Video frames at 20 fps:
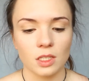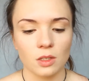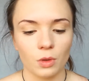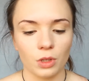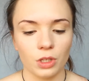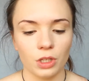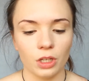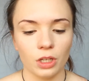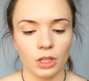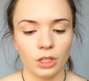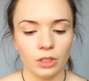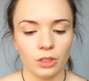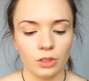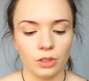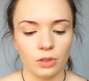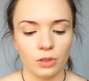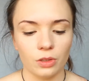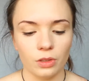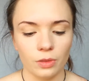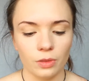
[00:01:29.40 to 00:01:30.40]
What you're going to
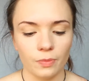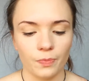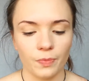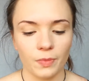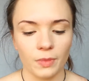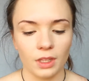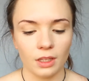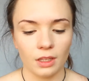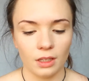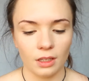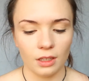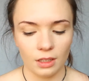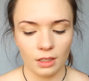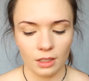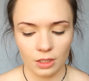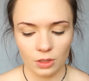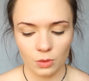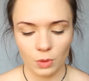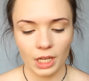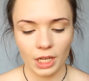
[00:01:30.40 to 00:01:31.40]
do
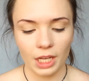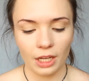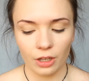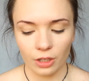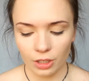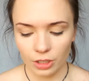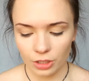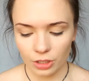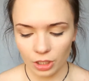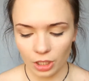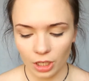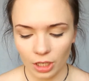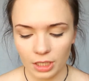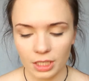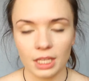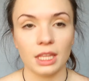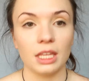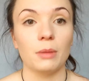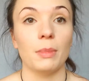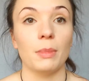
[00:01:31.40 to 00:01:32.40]
is we're now going to start
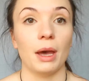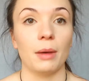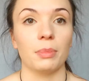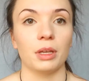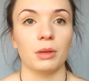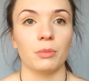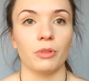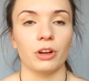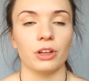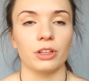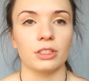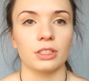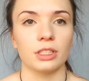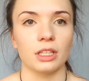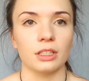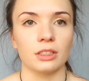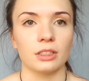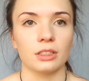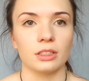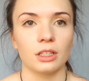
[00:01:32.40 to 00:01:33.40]
the mapping
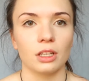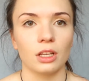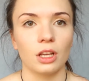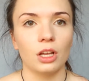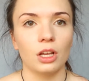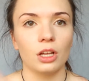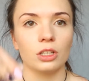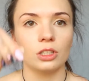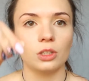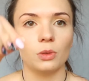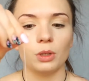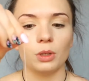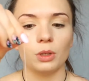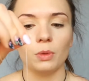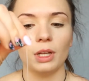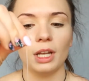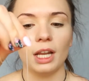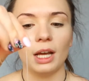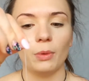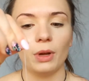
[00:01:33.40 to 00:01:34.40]
process. So
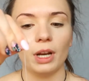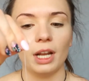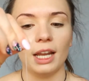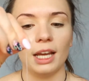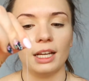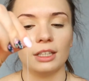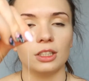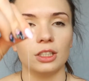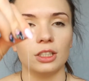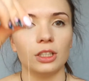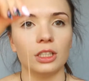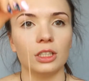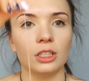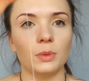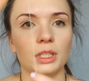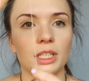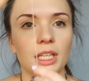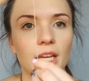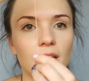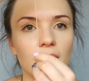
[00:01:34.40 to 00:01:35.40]
what I like to do is
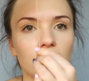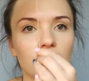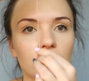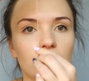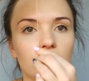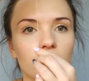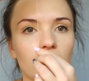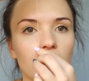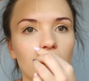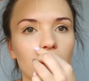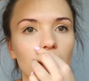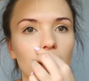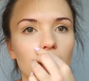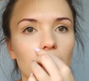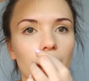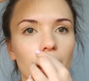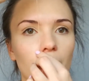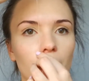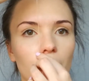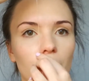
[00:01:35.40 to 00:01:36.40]
you take the string
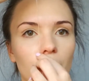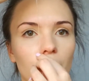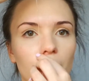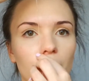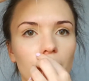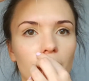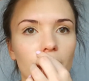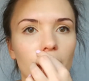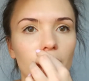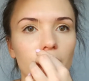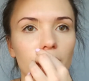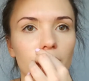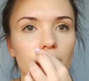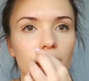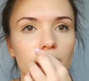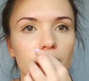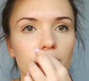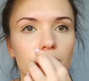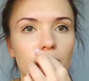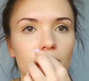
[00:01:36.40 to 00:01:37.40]
from the corner of the nose,
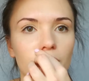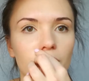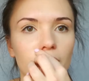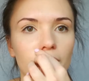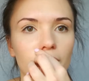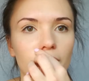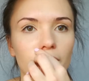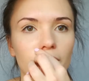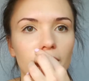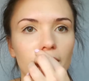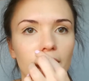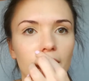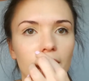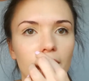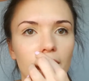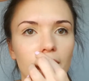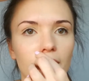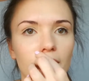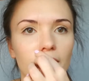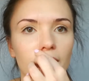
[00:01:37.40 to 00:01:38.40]
corner of the
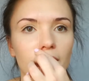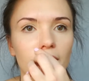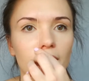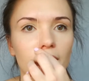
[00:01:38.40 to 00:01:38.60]
eye,